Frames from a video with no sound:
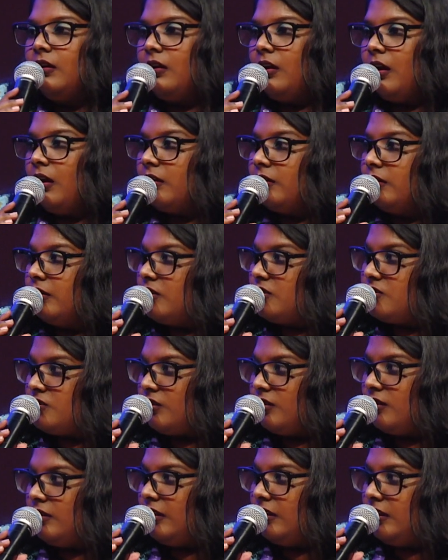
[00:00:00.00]

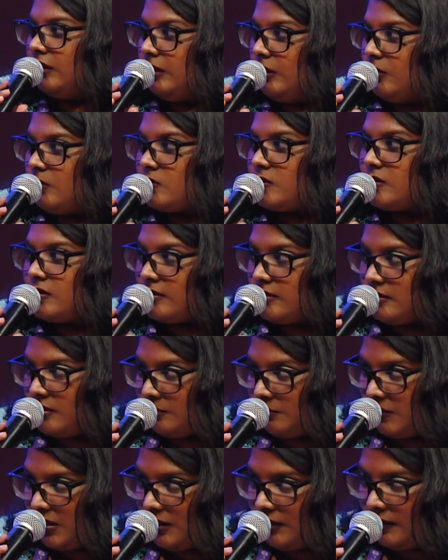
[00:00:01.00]
nurture the
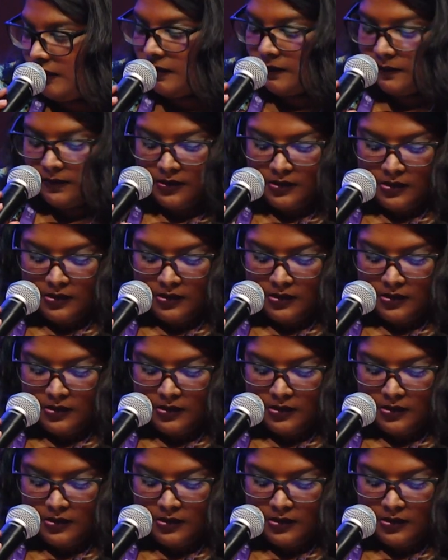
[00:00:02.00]
ecosystem here.